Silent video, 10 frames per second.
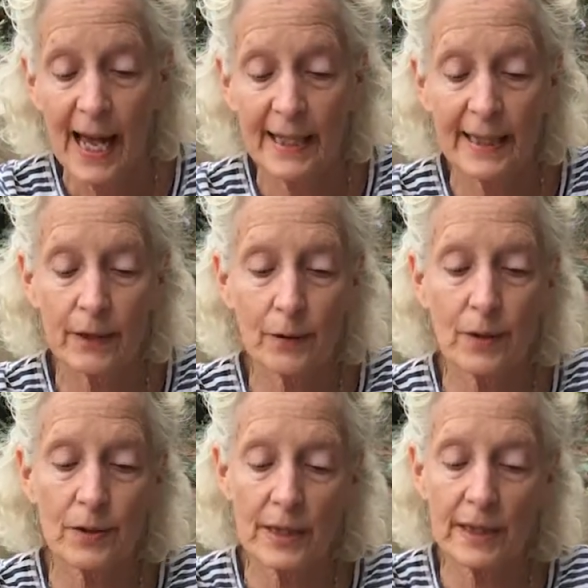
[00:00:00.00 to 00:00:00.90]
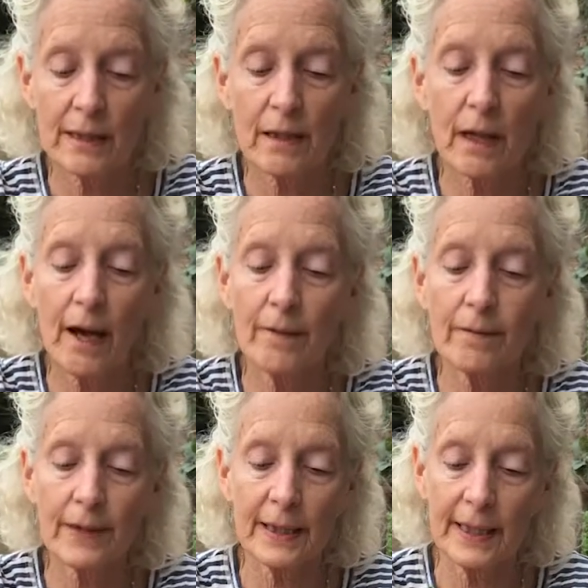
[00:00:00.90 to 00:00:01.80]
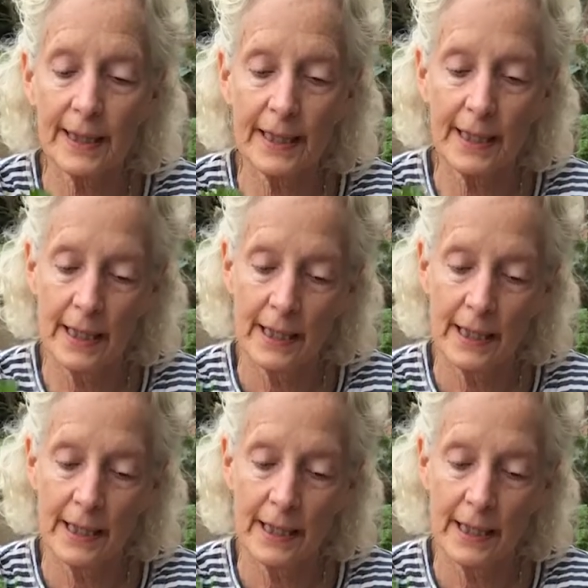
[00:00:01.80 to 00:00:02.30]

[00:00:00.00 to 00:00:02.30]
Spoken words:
And it grows these lovely